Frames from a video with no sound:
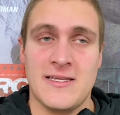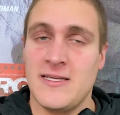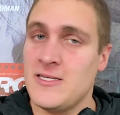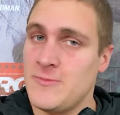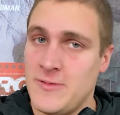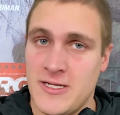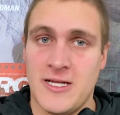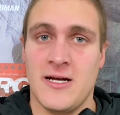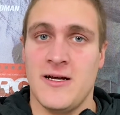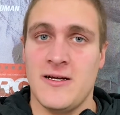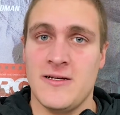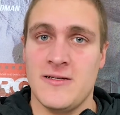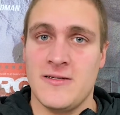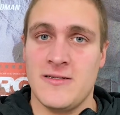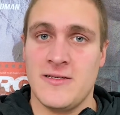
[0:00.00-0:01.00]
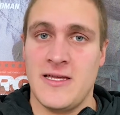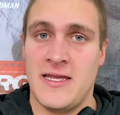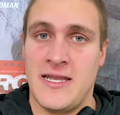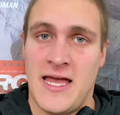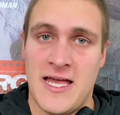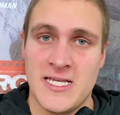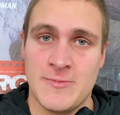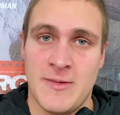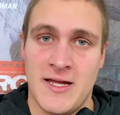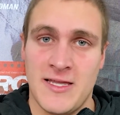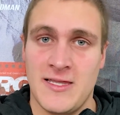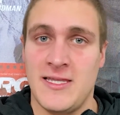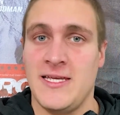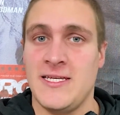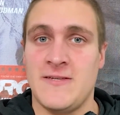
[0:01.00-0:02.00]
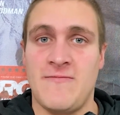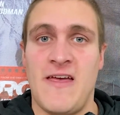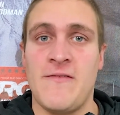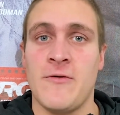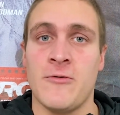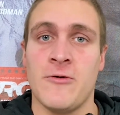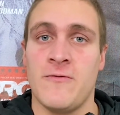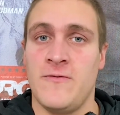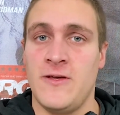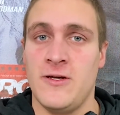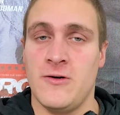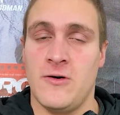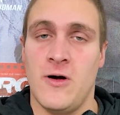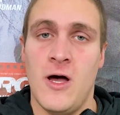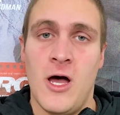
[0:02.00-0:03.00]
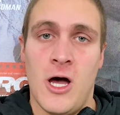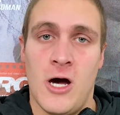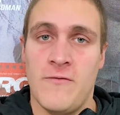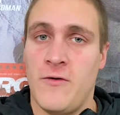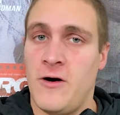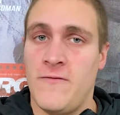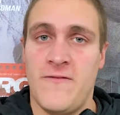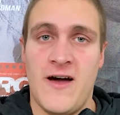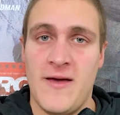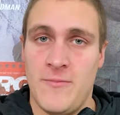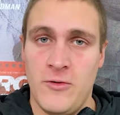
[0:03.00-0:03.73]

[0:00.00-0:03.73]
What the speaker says: is because it has my least favorite reveal of all 5